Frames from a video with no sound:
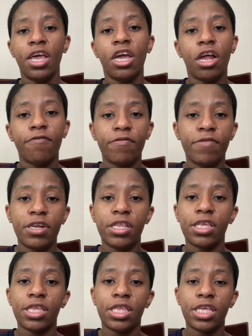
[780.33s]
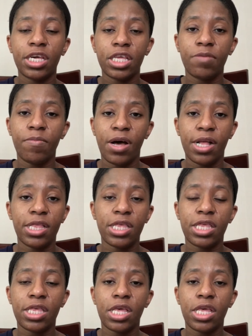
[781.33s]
And if I waited till 6 months,